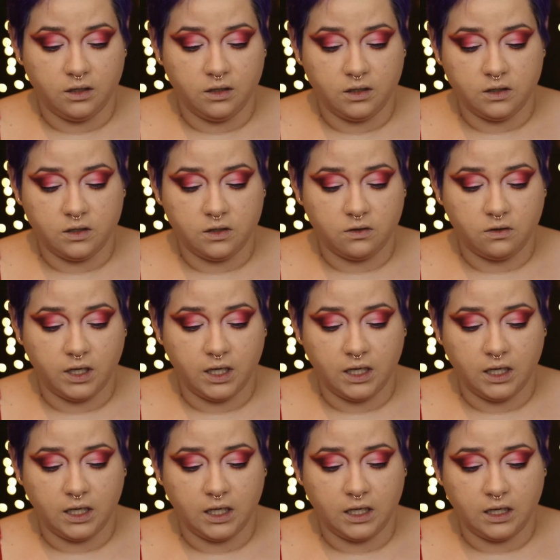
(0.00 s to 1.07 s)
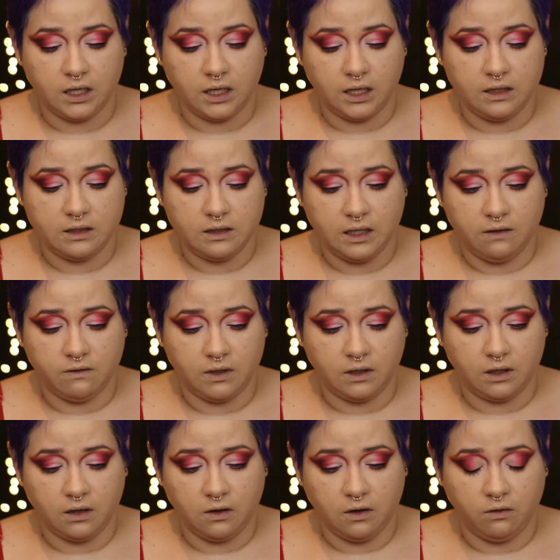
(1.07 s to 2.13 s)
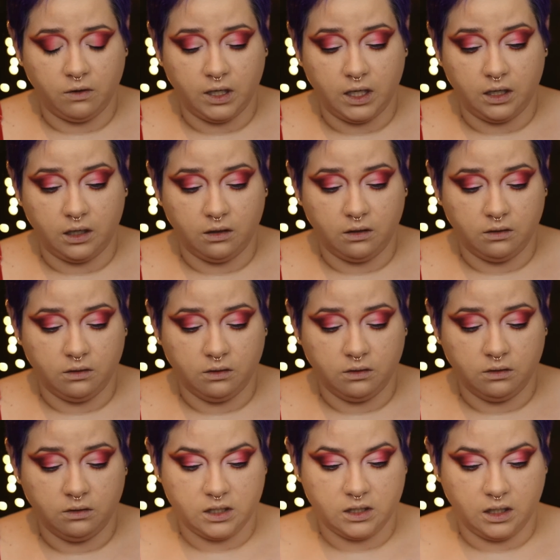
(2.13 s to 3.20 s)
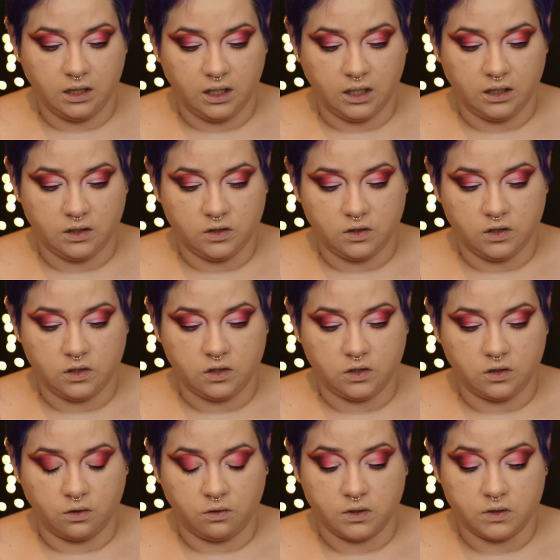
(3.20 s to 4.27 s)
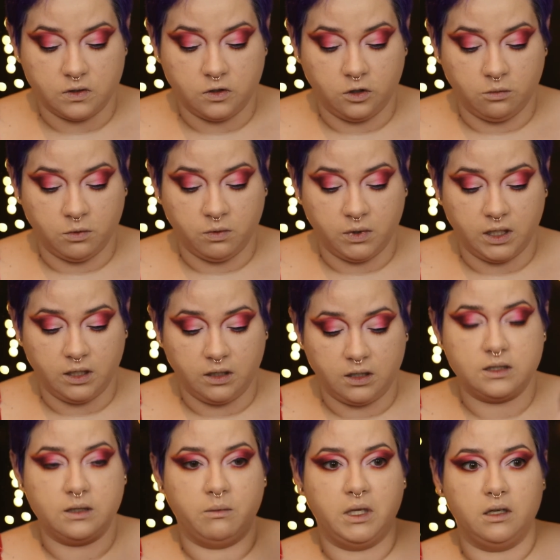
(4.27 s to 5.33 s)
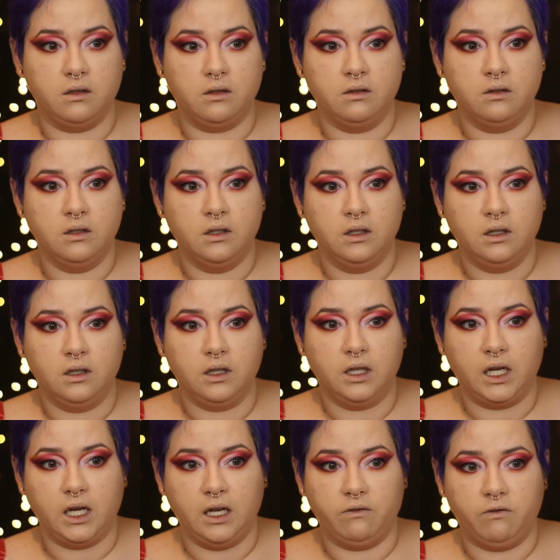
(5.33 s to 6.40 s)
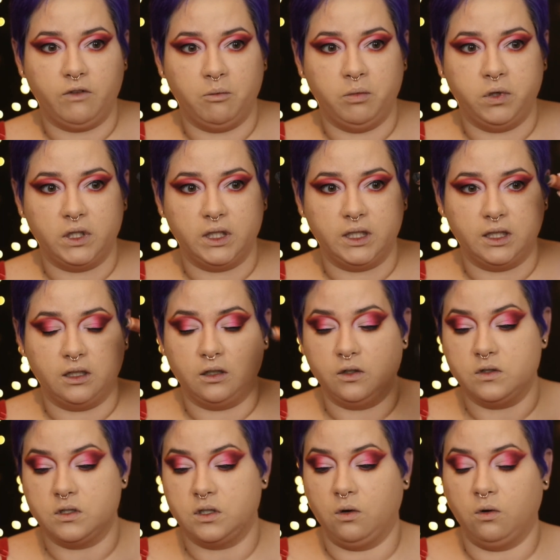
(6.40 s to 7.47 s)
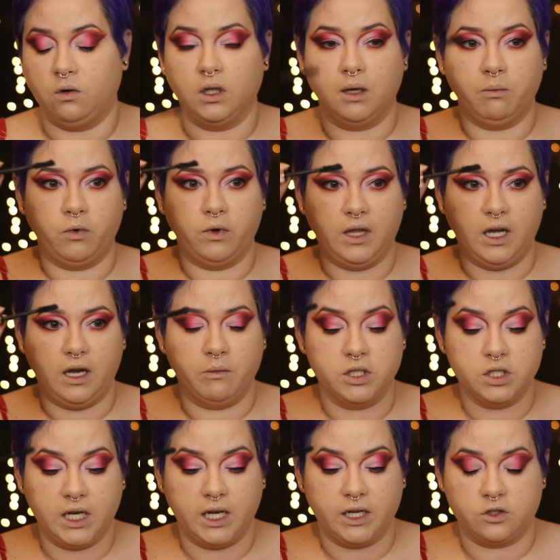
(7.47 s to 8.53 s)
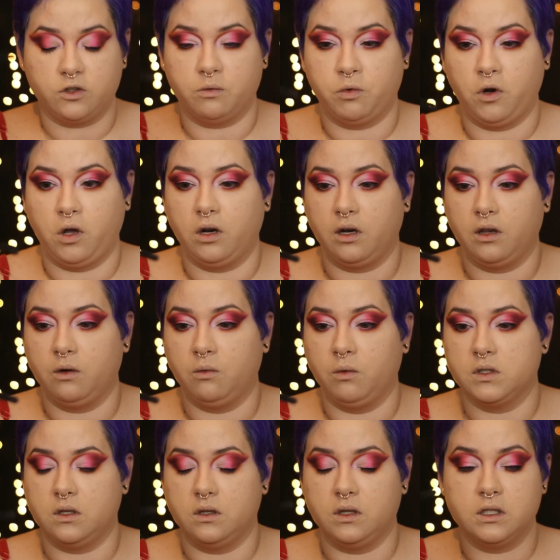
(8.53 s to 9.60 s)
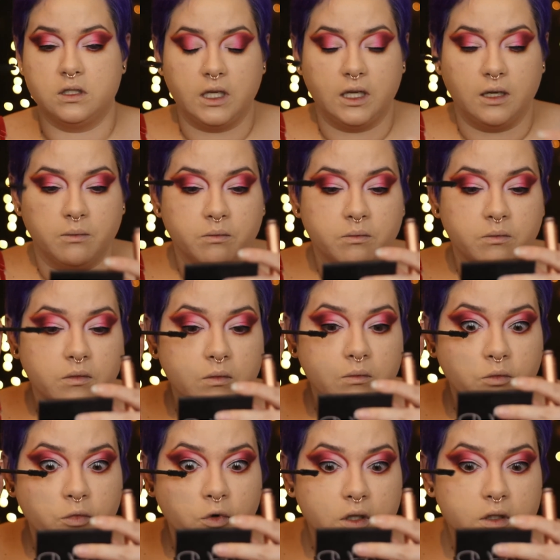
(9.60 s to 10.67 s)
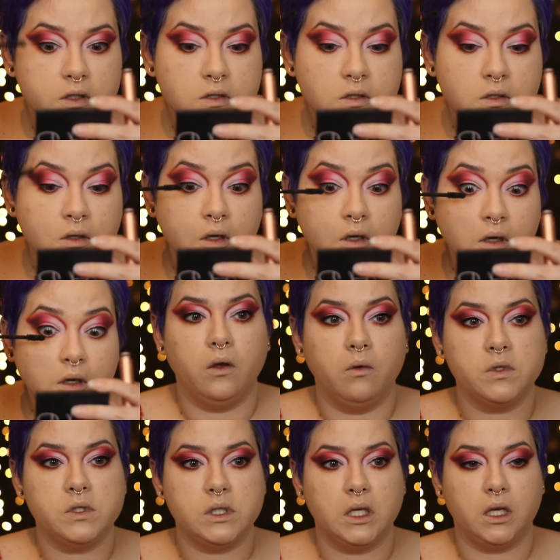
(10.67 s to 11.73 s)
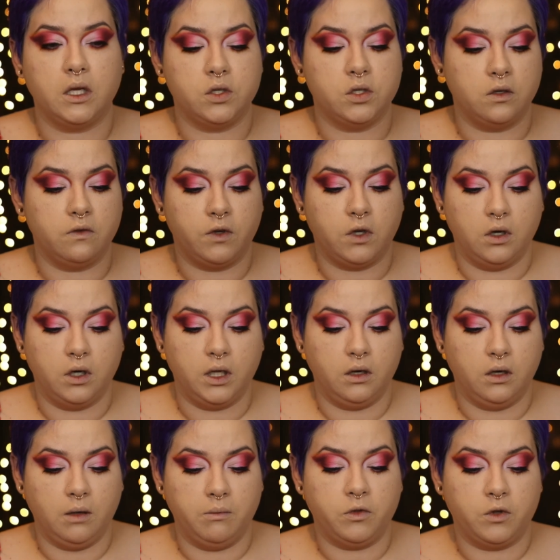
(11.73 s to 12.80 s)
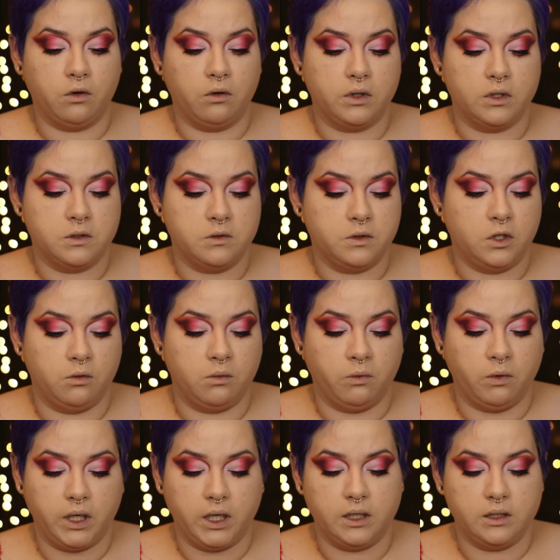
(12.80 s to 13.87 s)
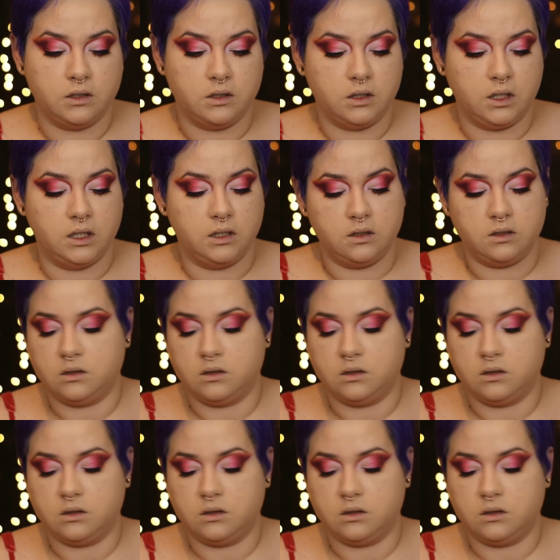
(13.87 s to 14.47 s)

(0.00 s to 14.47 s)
You're just trying to get a nice even coating. I actually think I should just throw this tube away, because, I mean, like, I've completely closed the hole up with how much extra product there was on this damn brush. I almost think I should have gone in. I'm throwing this tube away. It's